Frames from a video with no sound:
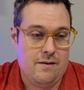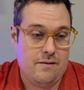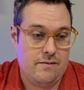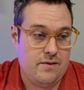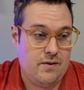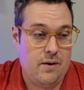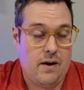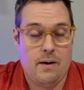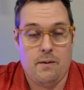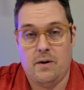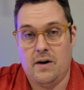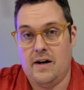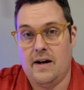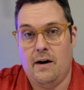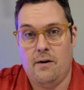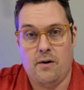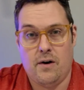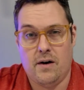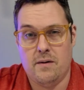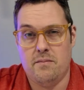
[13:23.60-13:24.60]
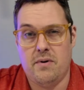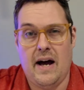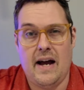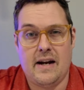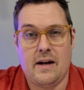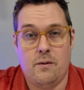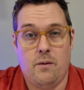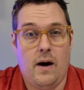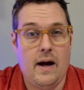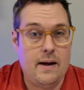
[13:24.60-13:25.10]
do I want, color or
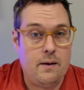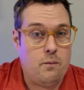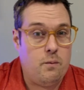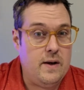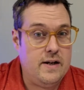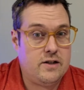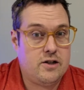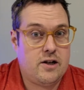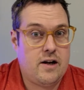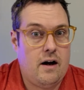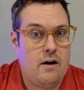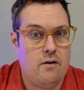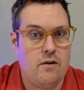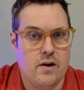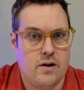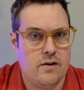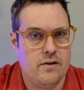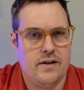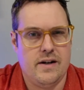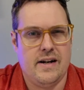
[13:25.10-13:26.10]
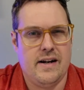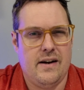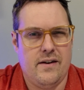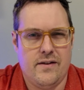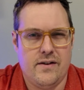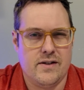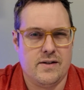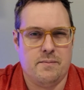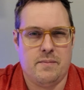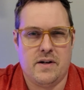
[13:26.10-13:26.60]
black and white? Which color? You know,
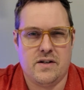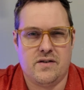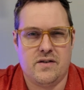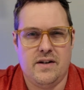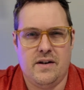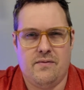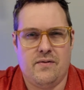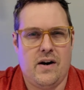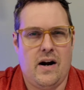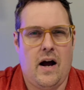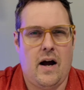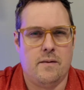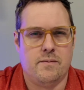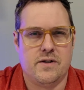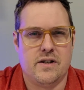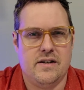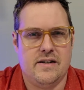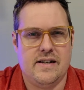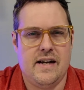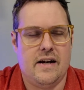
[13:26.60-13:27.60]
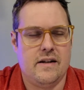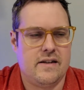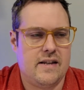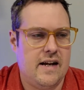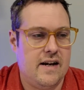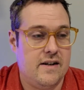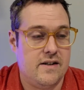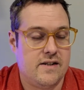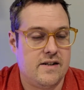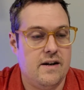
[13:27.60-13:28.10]
there's a bunch of different options out
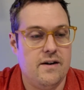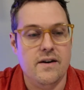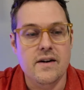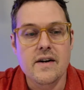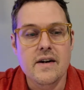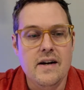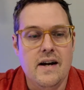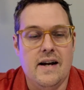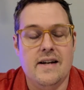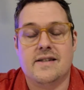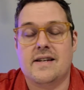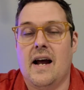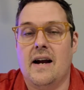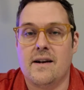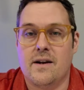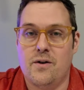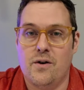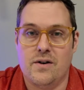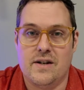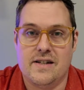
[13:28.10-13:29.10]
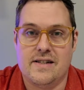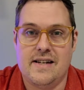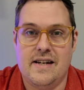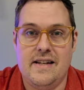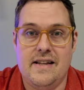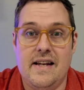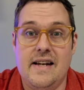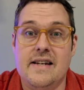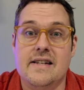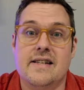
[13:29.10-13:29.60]
there. So it's kind of cool to
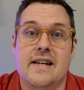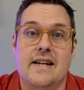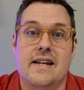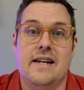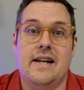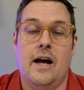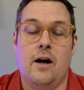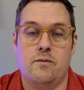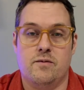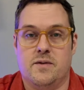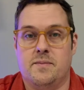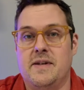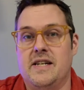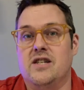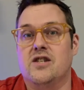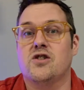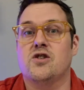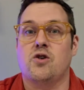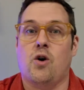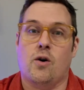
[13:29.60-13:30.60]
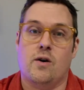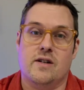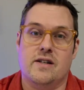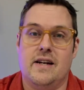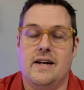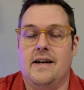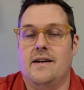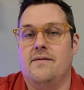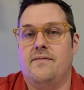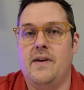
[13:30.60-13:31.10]
see these, and it helps me start
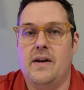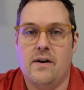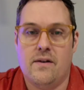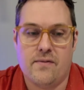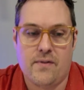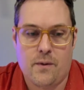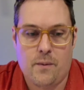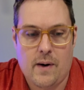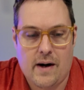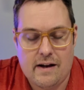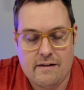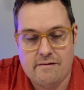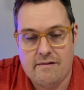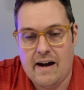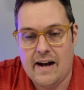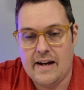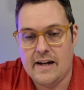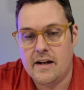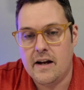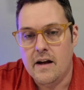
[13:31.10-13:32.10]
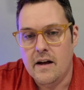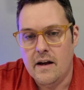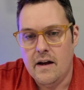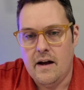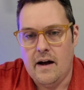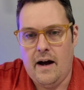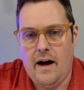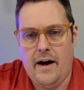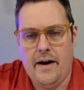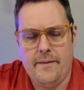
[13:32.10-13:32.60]
to get a feel for what I like.
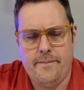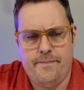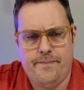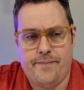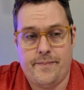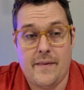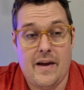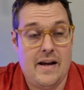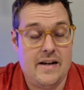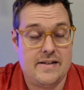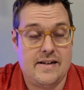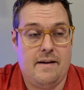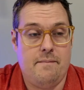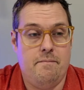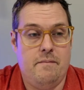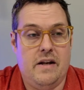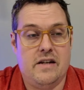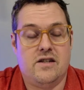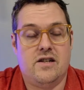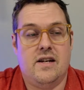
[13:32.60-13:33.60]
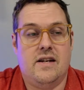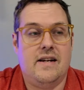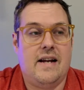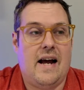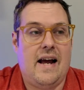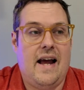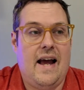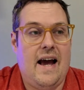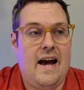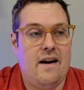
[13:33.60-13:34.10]
As I mentioned,
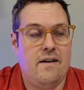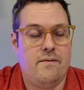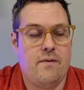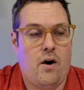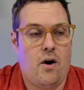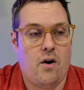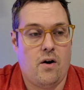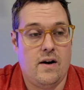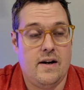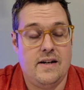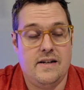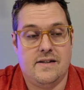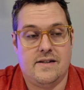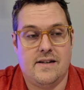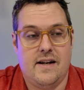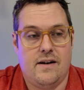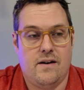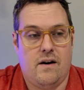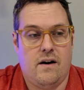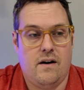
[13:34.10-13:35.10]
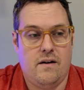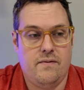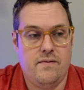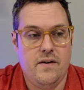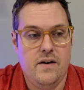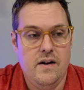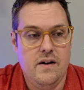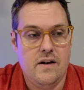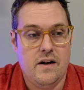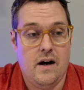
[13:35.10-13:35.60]
I have already sent
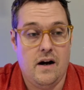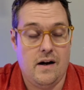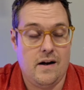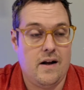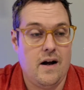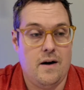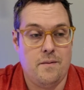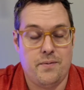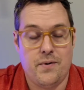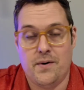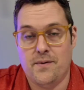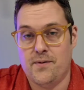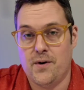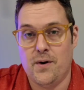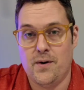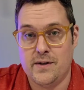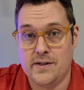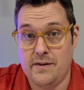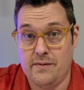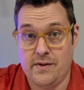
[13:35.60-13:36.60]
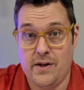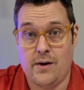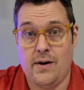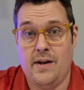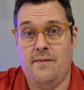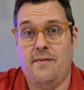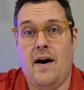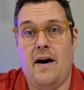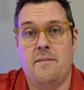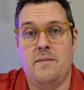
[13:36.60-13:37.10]
off a couple of rolls of
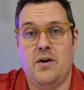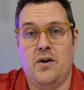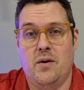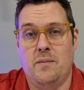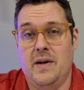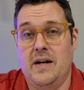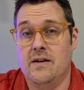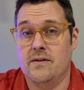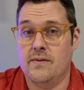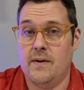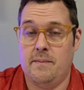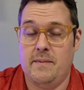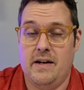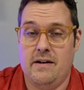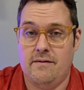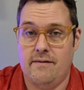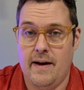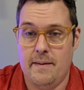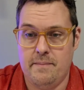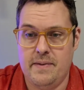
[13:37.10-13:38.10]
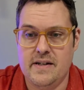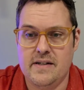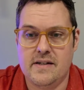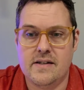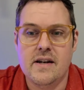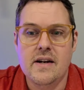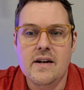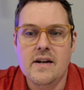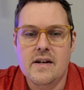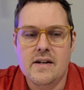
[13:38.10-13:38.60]
35 millimeter from the
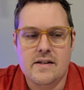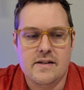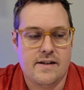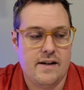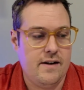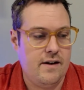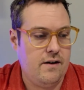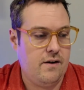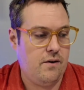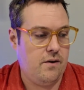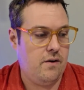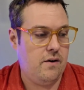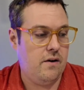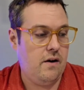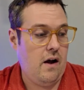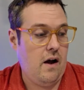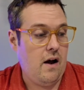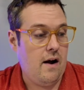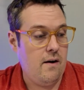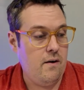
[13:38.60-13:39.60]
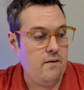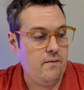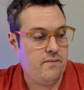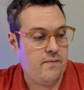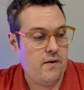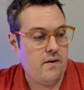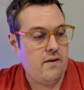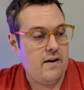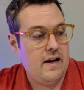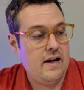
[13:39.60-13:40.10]
Olympus. So
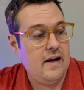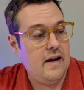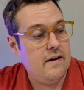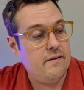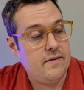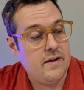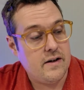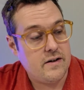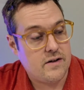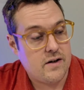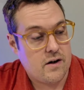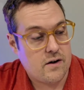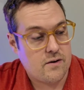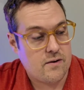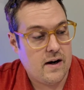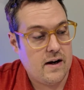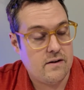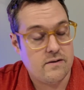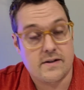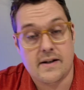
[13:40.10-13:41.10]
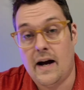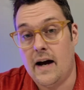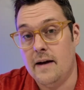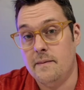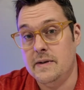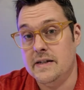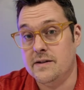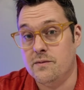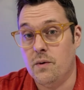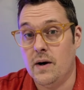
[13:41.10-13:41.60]
hopefully, if their turnaround
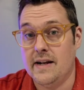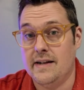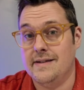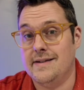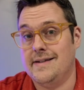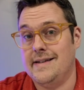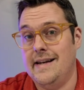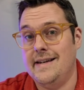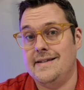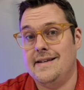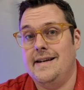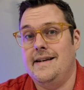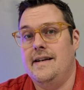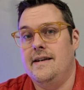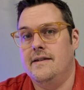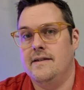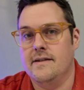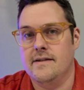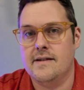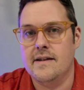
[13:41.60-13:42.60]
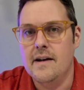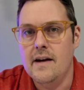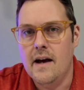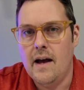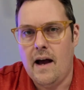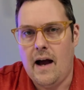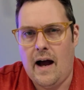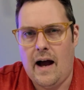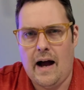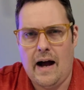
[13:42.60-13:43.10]
time is what it says it is,
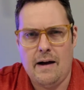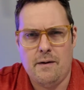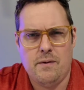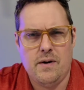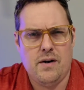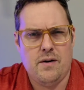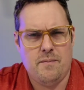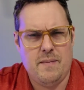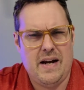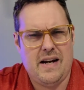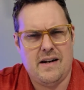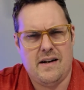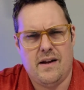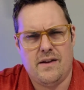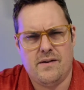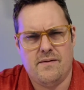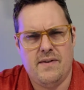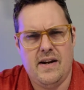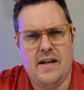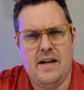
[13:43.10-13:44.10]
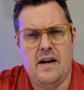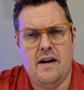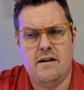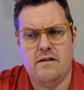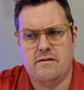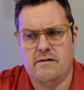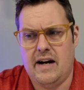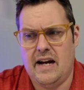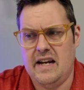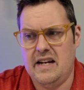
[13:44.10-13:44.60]
I will make another
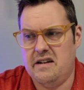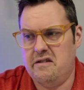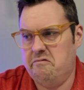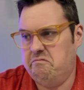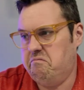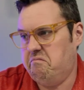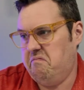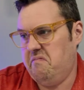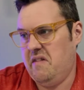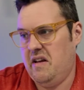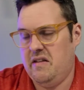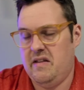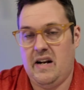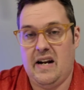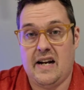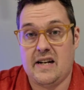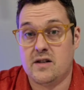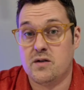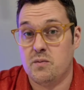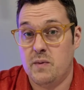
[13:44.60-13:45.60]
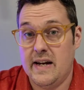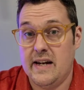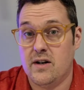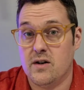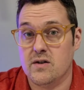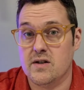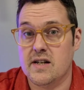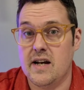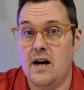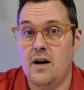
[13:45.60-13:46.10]
video like in the next week
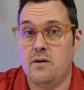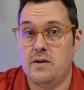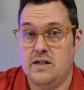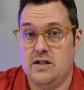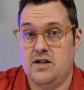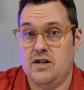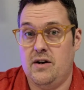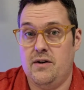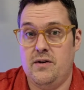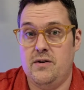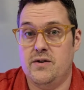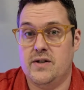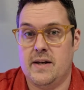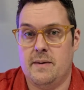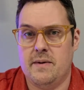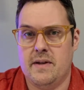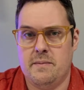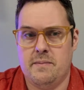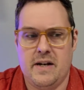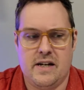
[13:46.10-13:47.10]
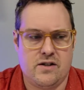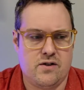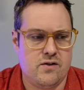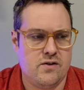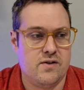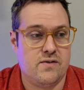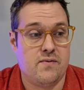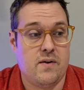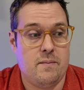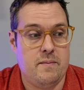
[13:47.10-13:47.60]
or so and show you some of the
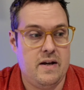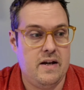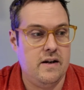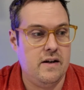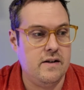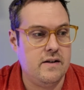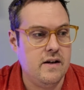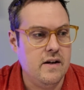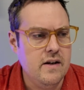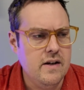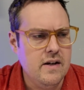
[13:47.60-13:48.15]
pictures from it.